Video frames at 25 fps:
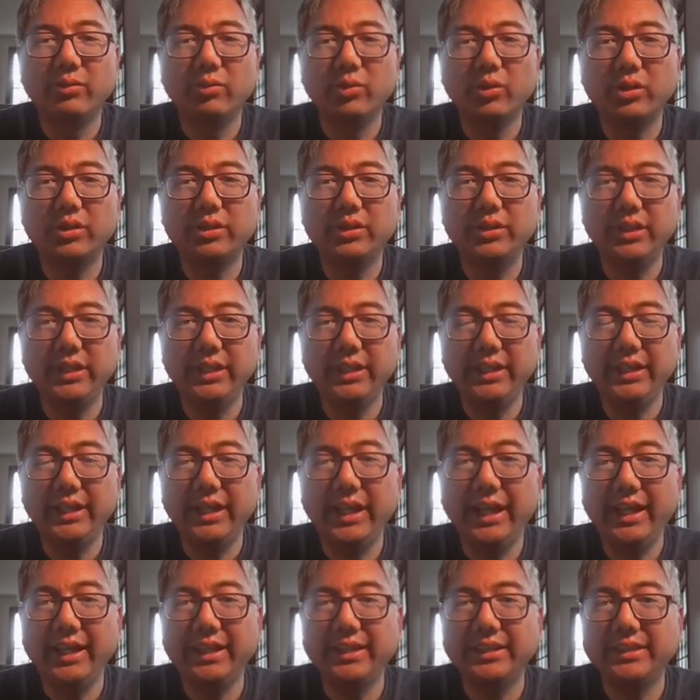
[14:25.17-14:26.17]
rook to
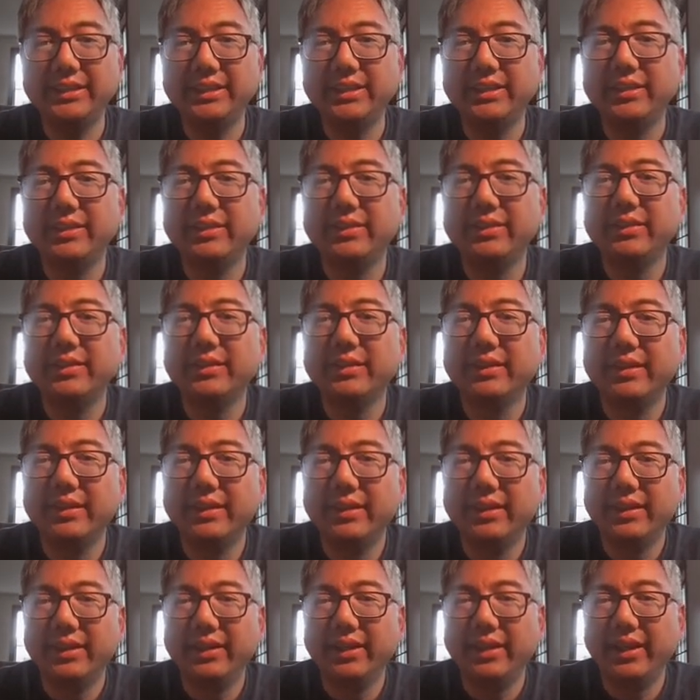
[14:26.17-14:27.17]
e8.
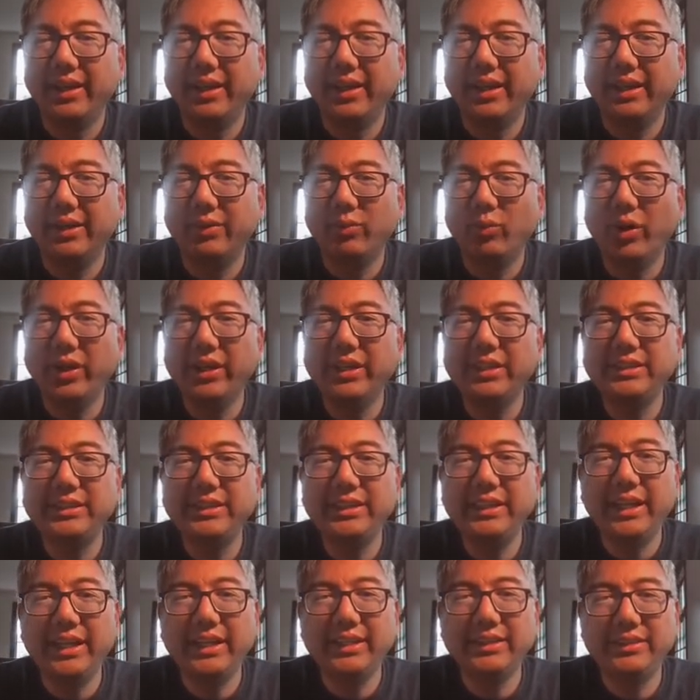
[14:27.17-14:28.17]
And what is
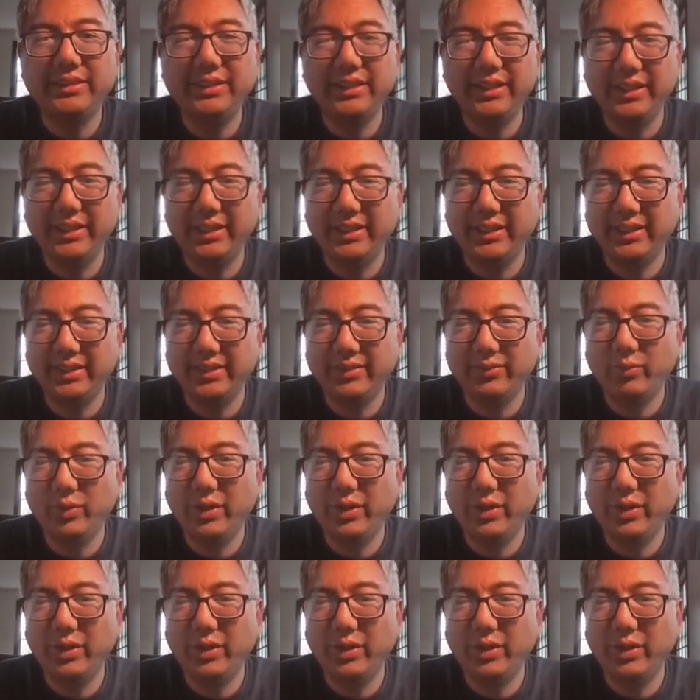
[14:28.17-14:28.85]
the idea here?